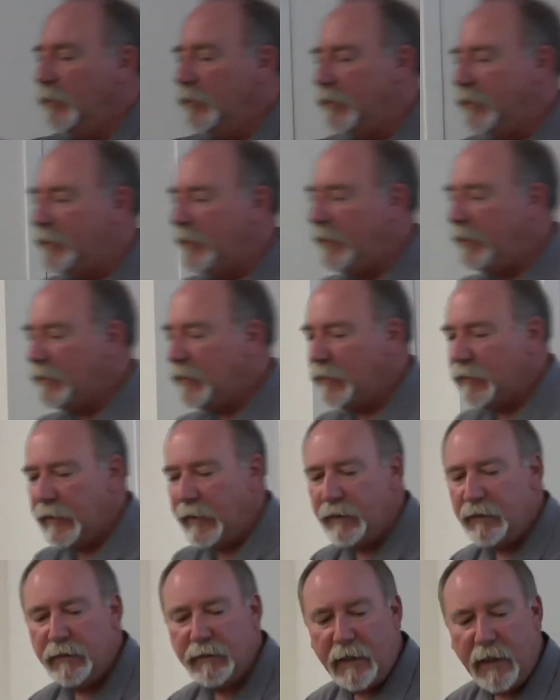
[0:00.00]
Diseases,
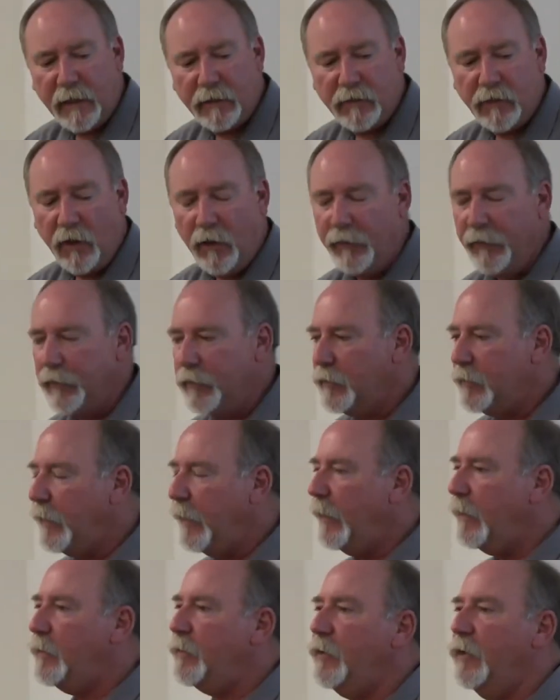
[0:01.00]
insects, all those
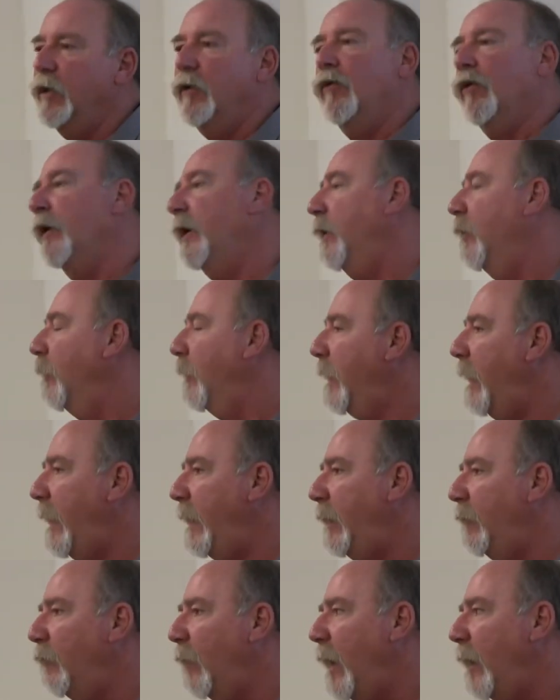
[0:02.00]
things. We're
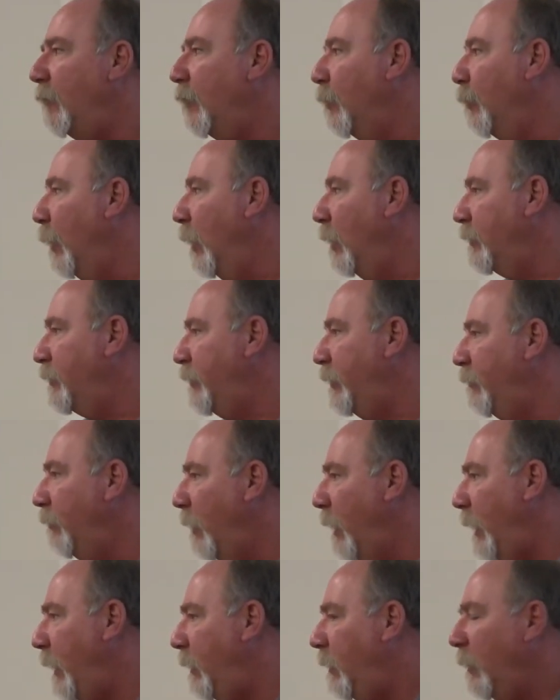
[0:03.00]
irrigating right, we're mulching
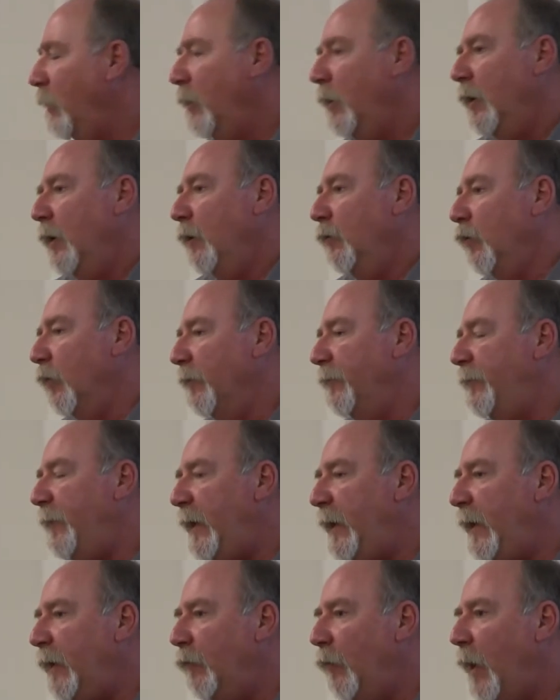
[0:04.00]
right, we're
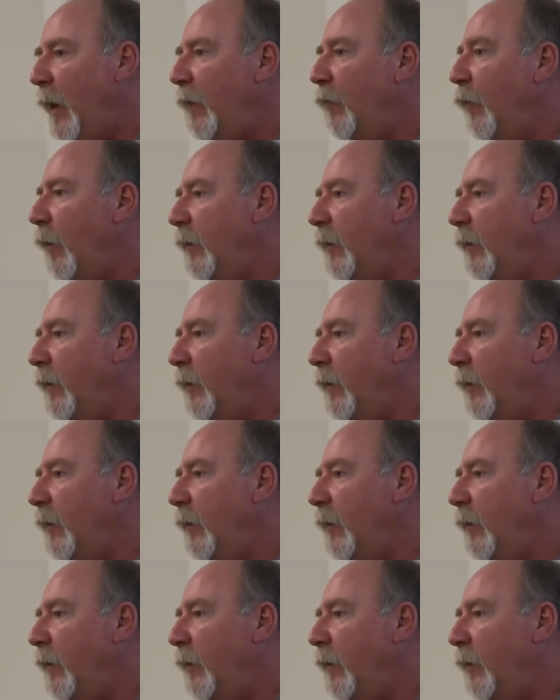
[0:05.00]
feeding right.